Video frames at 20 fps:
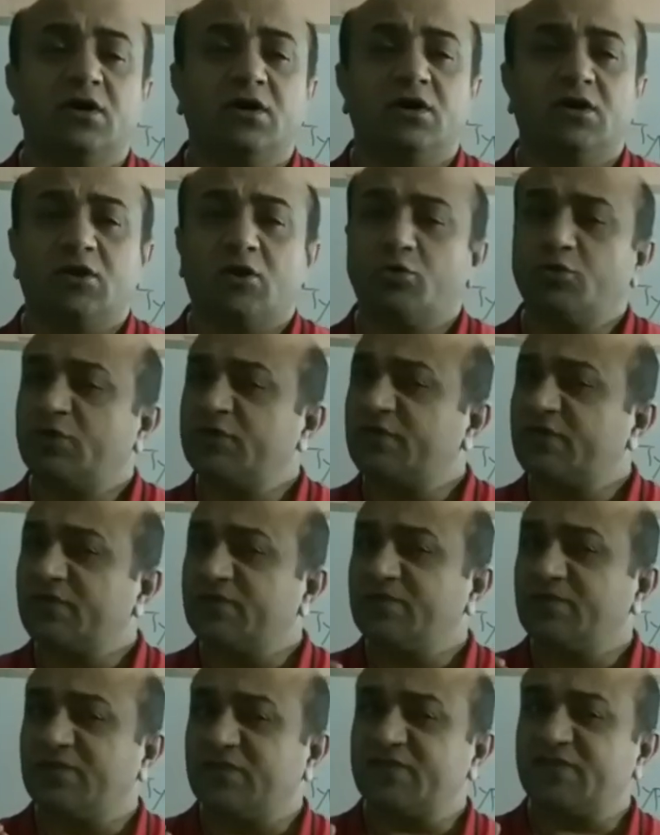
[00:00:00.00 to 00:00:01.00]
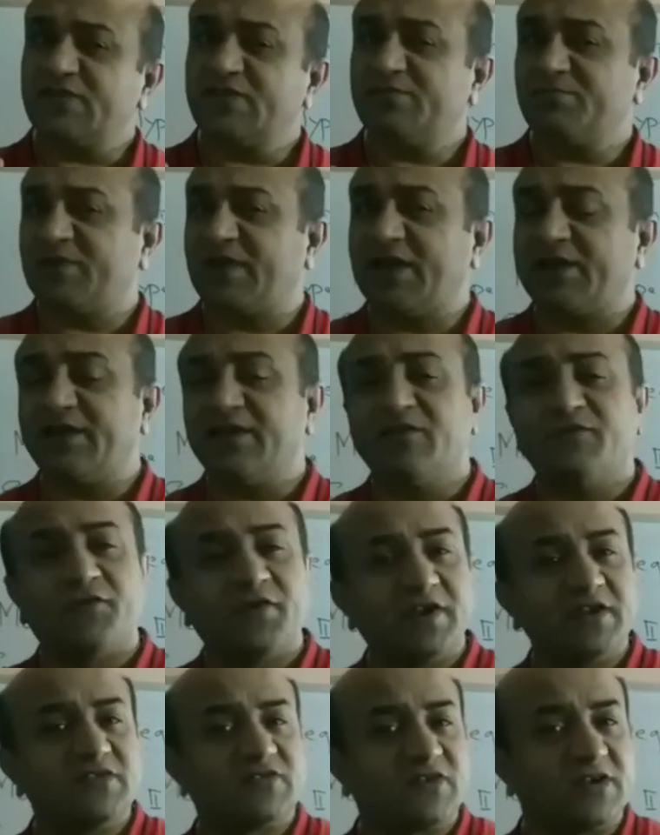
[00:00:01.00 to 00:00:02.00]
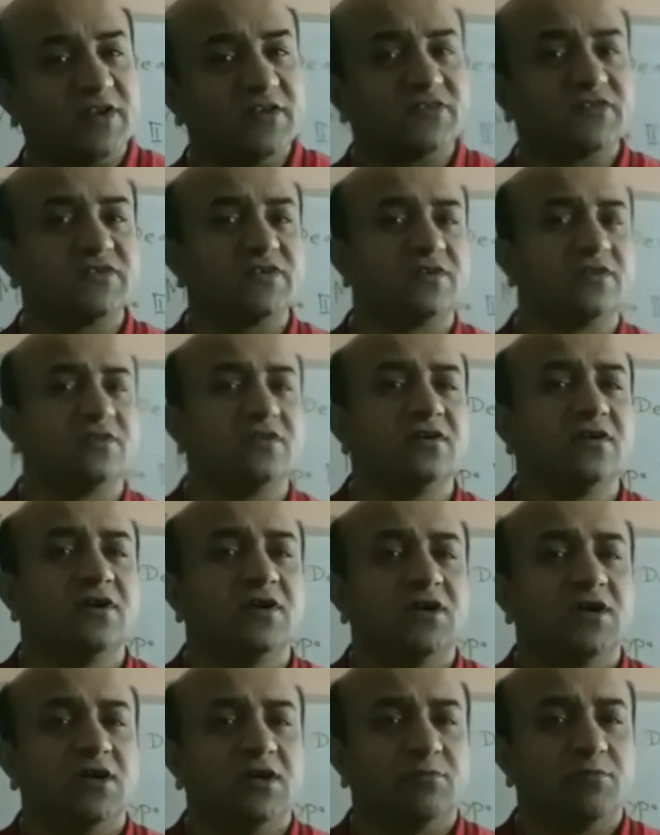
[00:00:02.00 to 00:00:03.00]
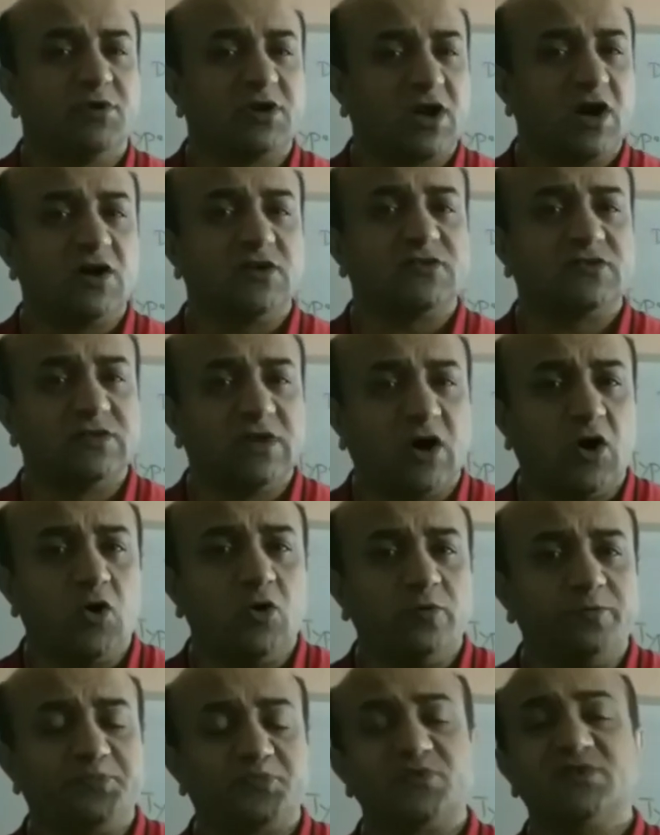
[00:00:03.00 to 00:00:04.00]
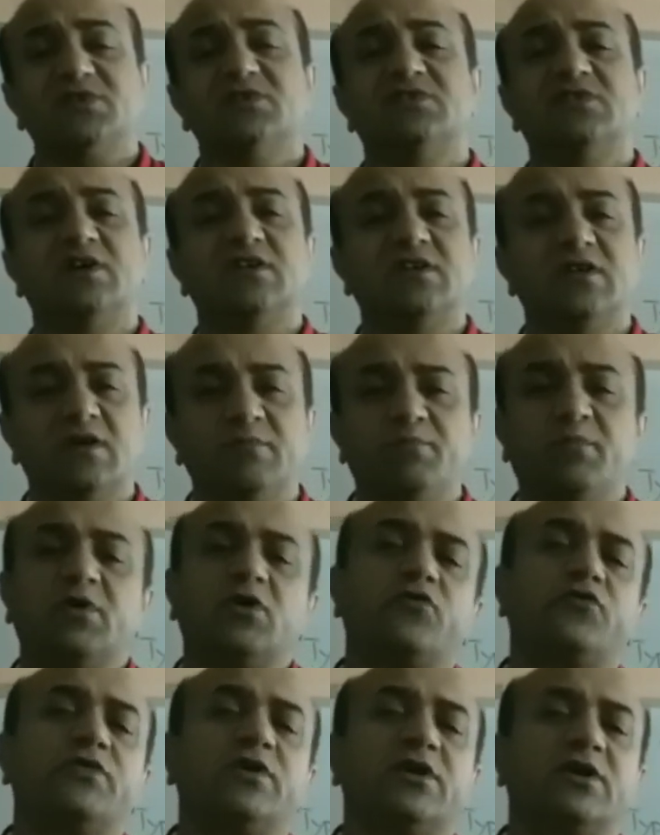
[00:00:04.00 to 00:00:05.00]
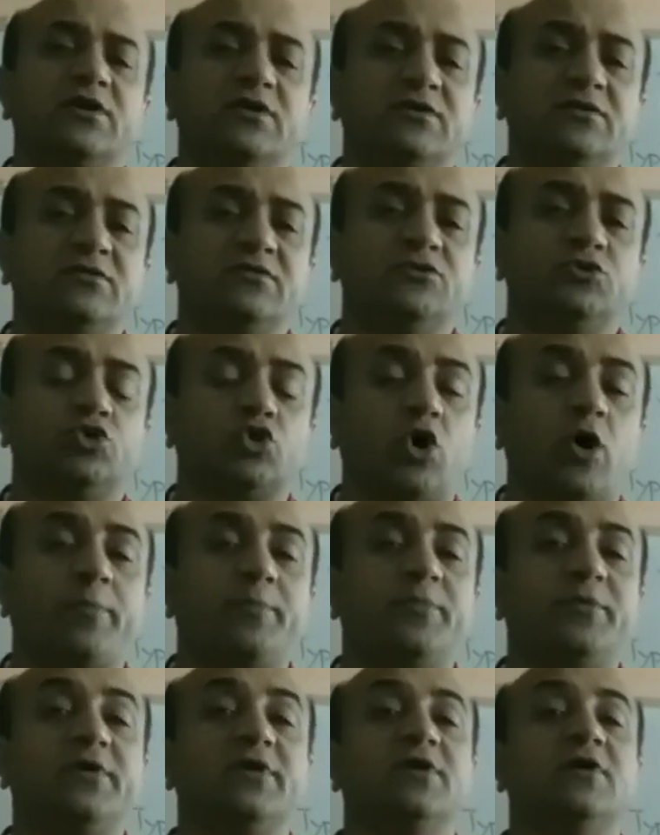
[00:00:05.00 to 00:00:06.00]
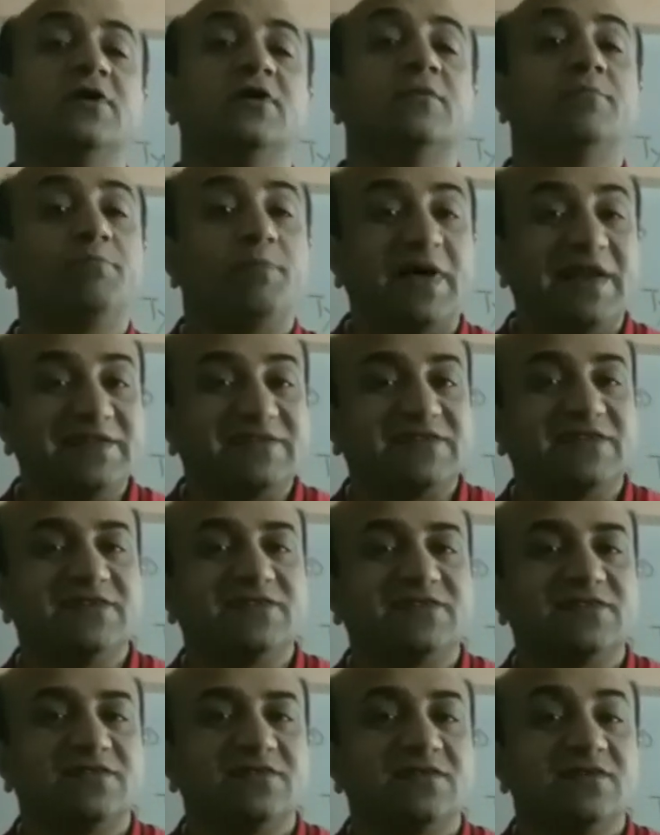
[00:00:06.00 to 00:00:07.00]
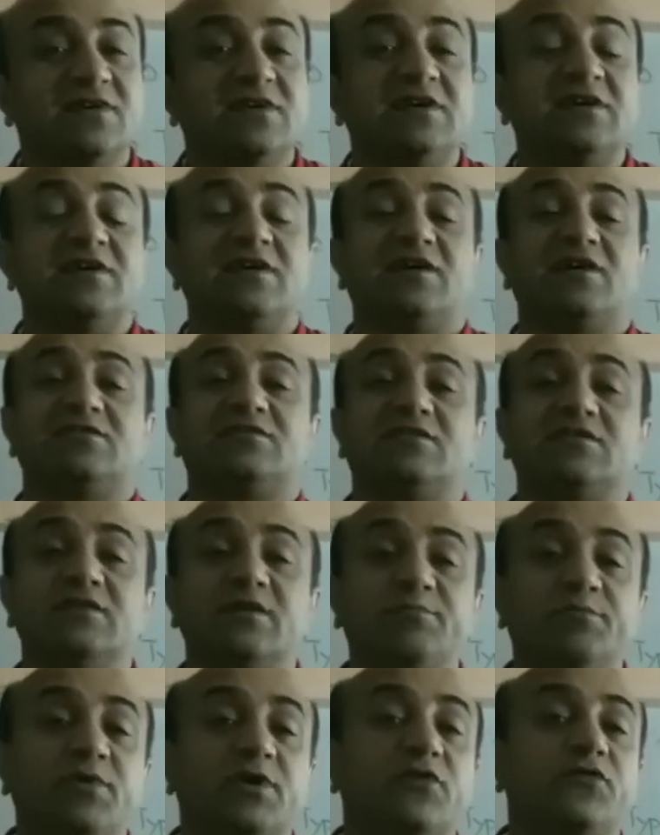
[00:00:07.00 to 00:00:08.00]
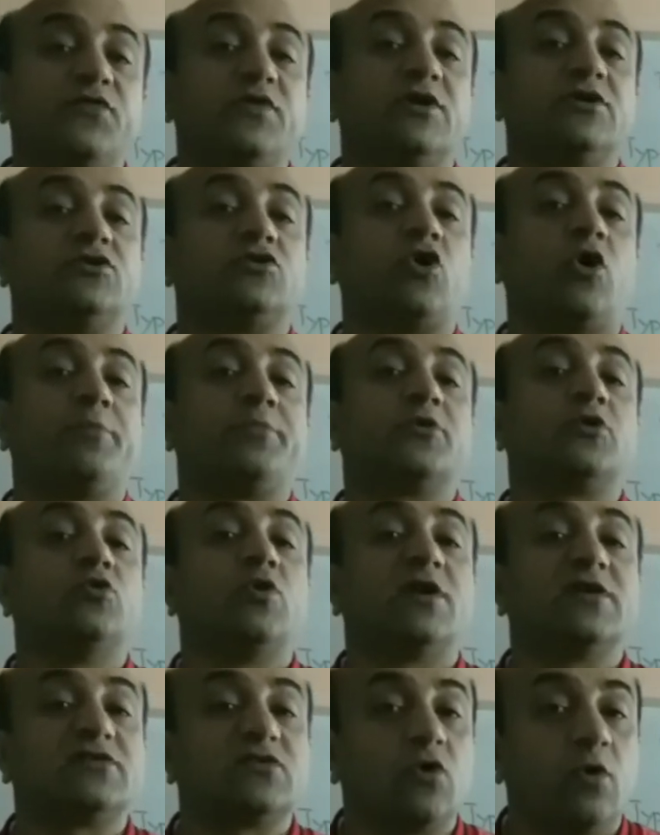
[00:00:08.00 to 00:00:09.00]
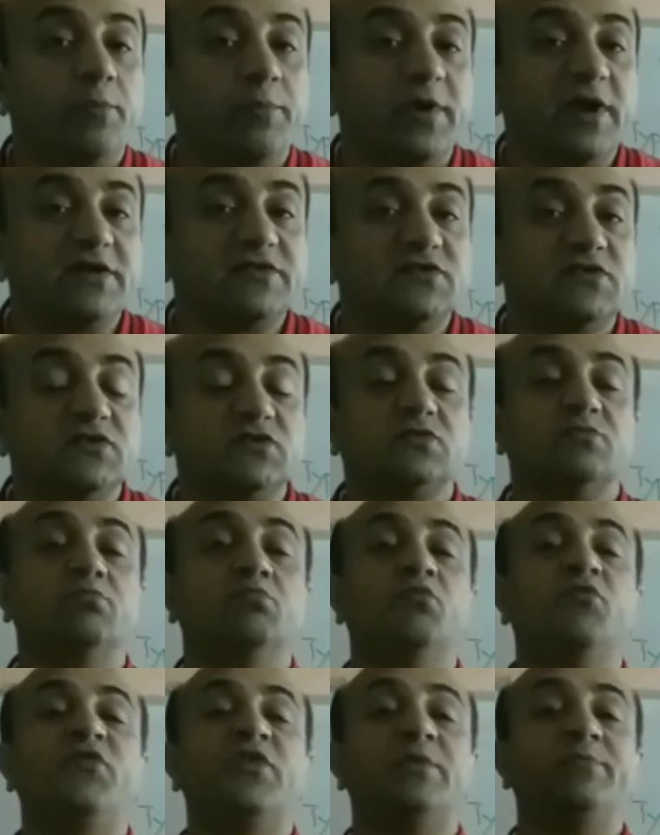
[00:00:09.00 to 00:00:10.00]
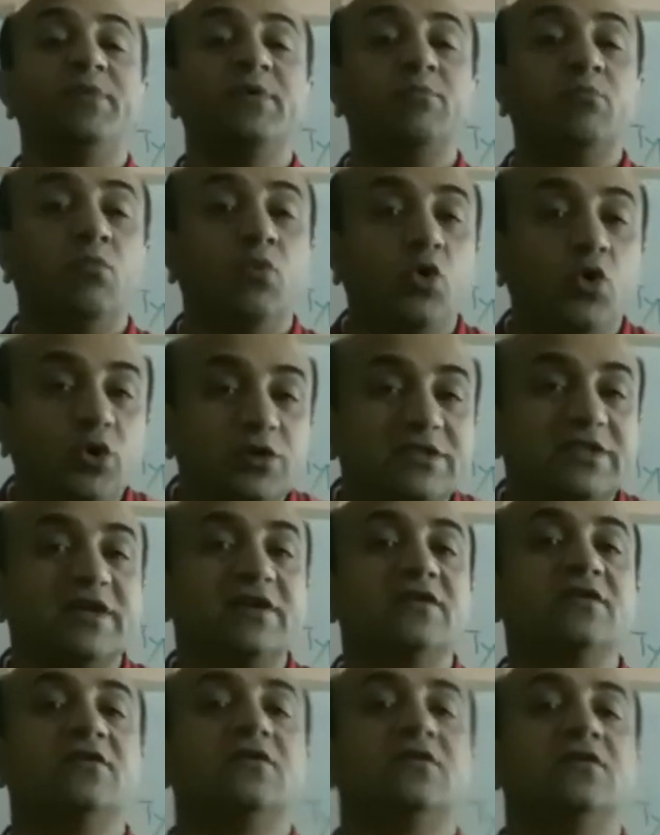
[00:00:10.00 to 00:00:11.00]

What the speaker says: Now this is getting very sinister because now the number of the dropped pulses or the number of the dropped QRS complexes will be more than